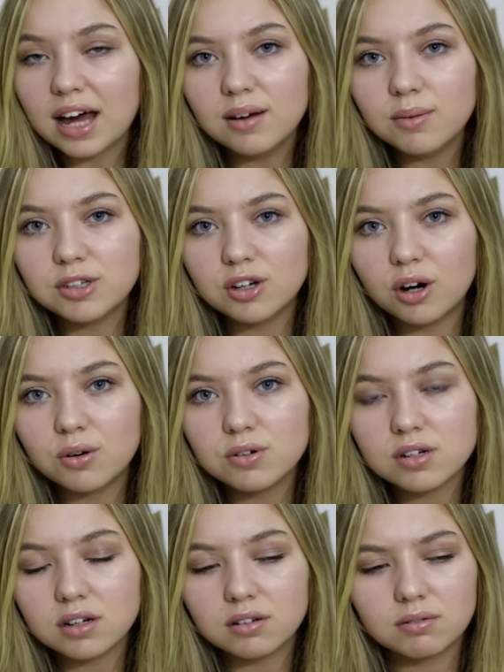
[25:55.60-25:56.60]
when you're
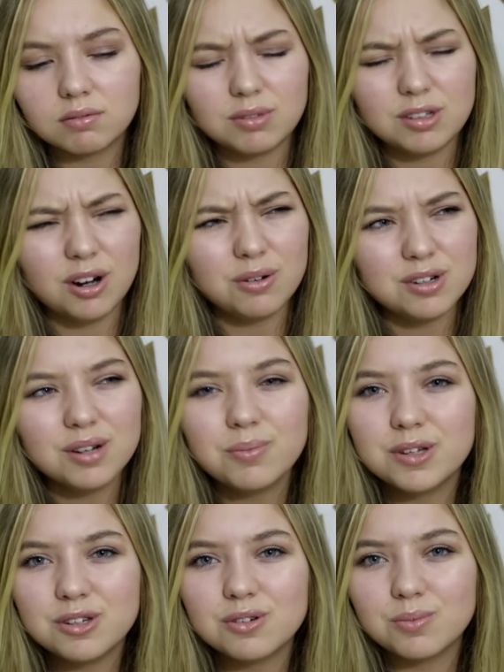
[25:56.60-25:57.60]
older, when
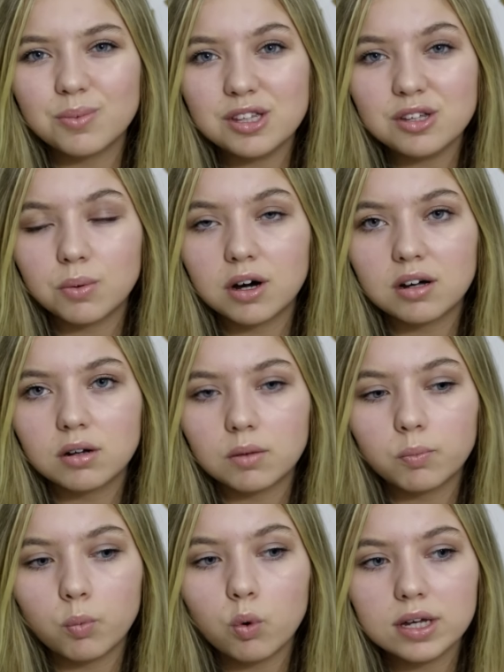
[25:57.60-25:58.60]
you are
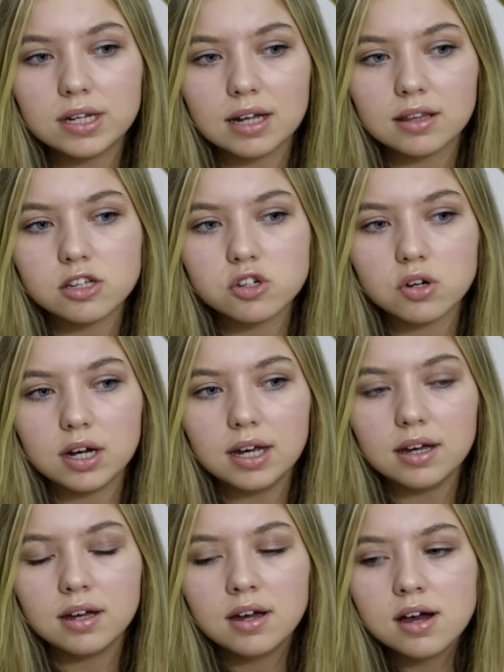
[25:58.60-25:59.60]
walking down the
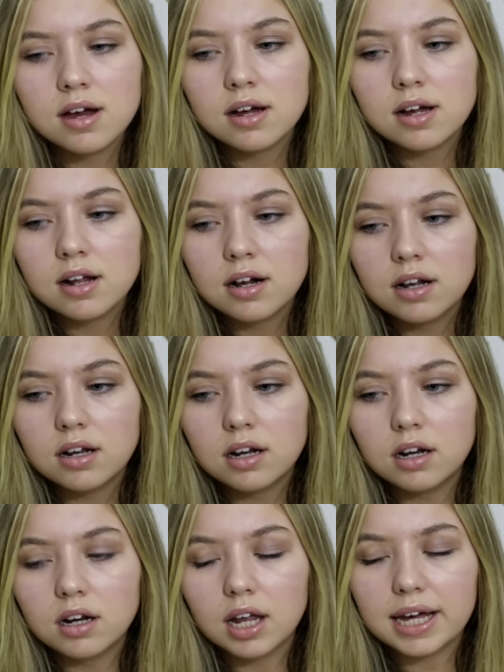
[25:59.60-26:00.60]
street.
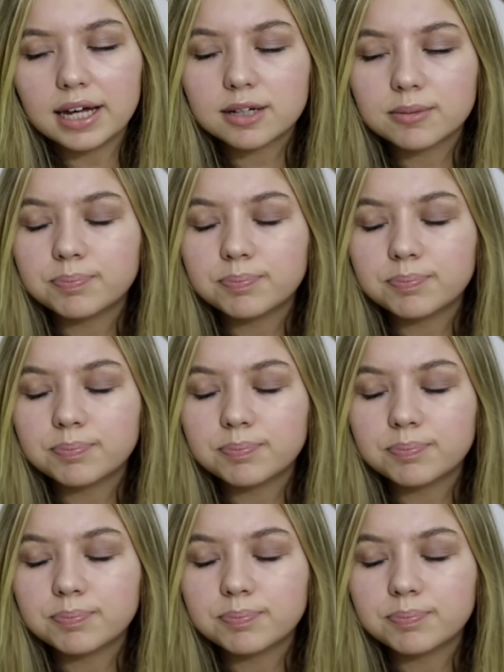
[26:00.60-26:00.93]
Like,